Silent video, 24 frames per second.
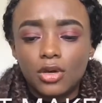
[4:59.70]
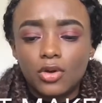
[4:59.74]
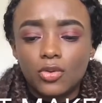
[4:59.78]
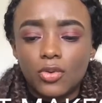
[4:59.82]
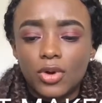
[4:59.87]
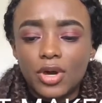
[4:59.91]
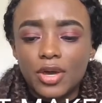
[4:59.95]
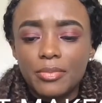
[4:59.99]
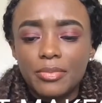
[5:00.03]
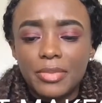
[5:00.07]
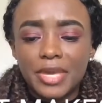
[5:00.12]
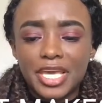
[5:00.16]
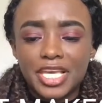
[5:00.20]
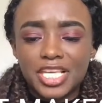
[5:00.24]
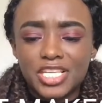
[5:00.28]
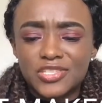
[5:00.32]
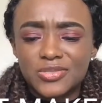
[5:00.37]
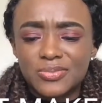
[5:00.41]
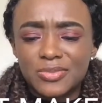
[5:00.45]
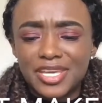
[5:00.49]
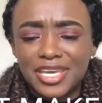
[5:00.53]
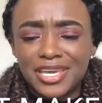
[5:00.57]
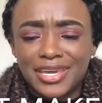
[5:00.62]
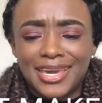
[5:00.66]
What
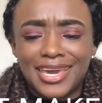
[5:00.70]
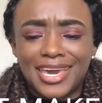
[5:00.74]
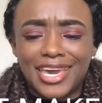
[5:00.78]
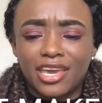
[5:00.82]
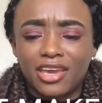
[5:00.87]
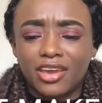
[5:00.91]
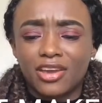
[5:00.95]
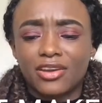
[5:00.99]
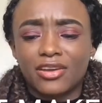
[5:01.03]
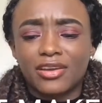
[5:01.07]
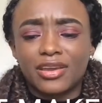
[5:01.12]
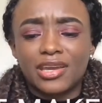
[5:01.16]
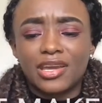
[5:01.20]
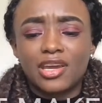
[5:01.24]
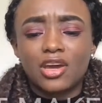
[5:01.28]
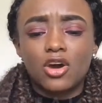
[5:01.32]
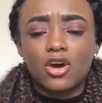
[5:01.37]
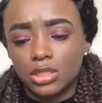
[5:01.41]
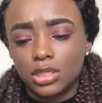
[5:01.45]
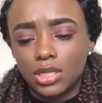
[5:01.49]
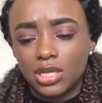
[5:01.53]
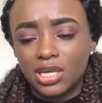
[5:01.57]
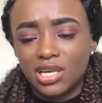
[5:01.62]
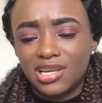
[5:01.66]
makes me angry?
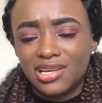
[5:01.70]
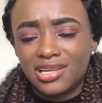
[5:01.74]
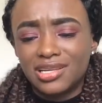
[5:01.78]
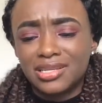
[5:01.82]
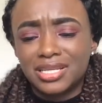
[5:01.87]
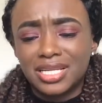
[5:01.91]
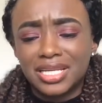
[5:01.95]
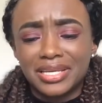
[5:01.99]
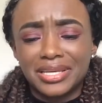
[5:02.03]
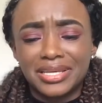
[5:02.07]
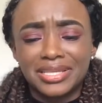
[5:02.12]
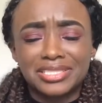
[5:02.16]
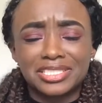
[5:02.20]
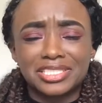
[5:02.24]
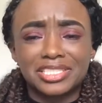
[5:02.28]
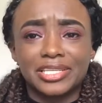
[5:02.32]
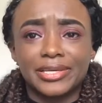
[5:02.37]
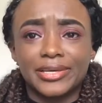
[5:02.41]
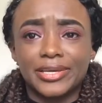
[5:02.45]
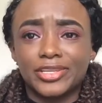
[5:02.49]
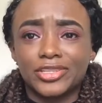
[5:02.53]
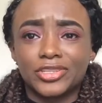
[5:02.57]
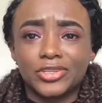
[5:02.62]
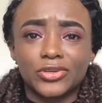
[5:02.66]
These
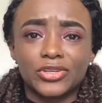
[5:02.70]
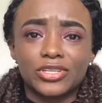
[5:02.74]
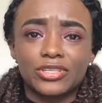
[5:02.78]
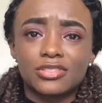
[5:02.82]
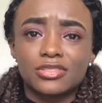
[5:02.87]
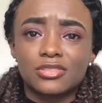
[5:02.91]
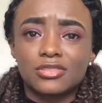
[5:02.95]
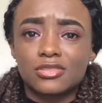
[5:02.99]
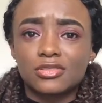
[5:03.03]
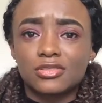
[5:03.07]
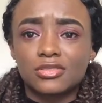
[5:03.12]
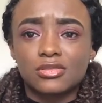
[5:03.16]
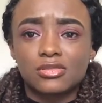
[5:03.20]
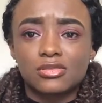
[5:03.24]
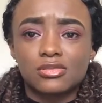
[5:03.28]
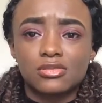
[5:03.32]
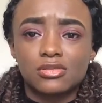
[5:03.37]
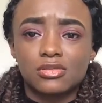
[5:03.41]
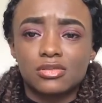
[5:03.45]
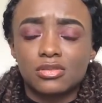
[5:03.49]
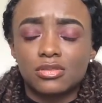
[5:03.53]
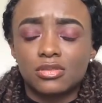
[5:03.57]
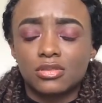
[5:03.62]
ignorance,